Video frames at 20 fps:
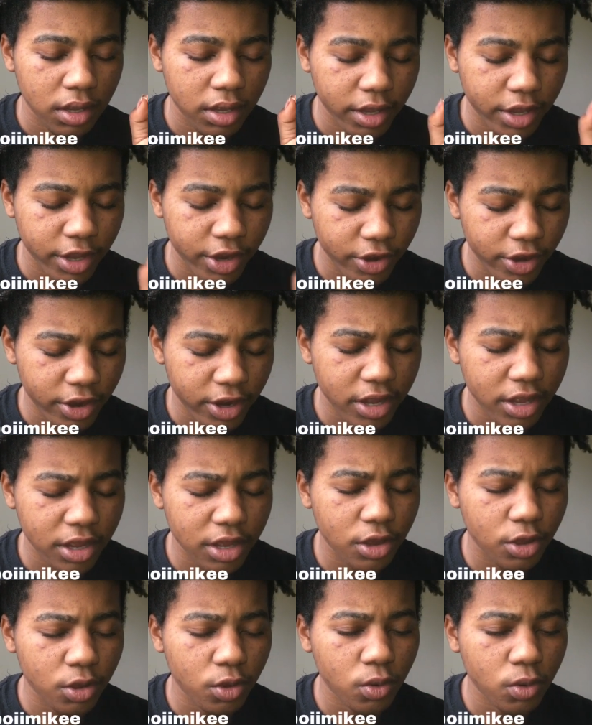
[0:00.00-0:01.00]
Here it
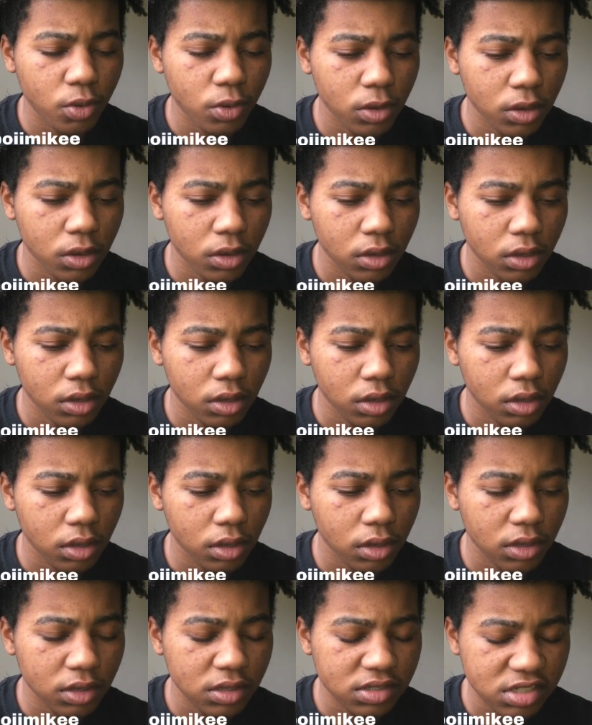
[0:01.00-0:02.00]
go.
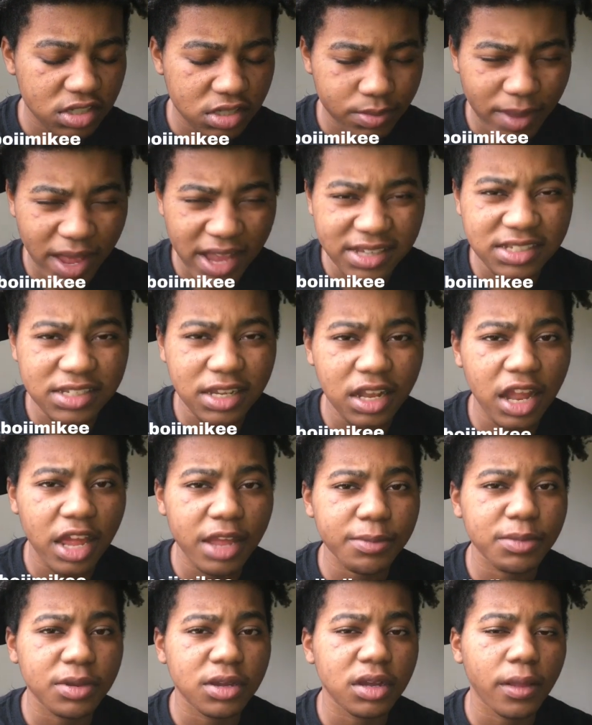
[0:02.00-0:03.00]
Smash the like
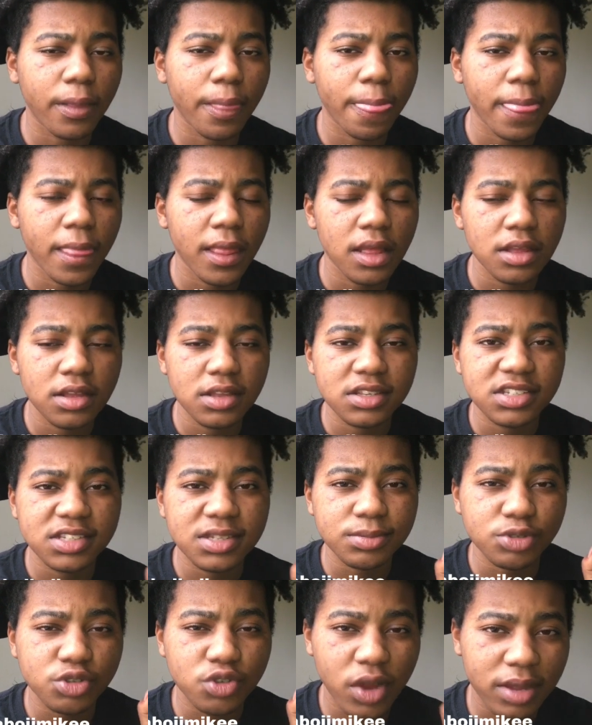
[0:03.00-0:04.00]
button.
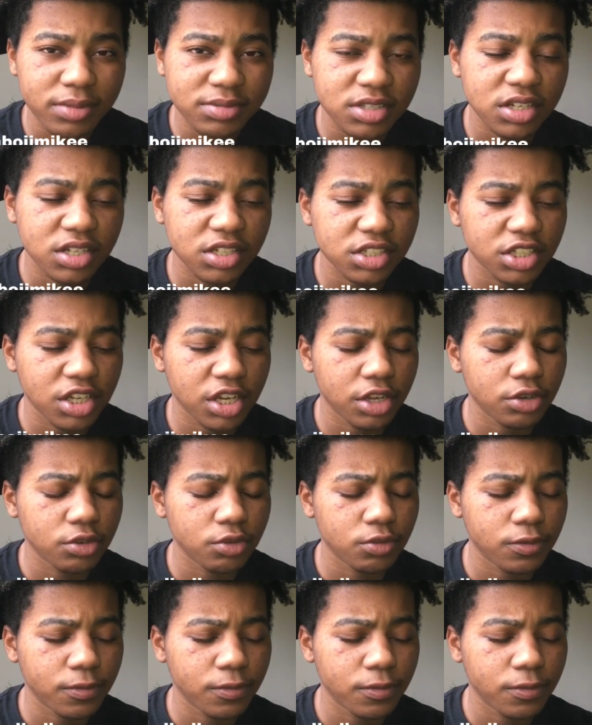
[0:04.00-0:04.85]
Subscribe to the channel.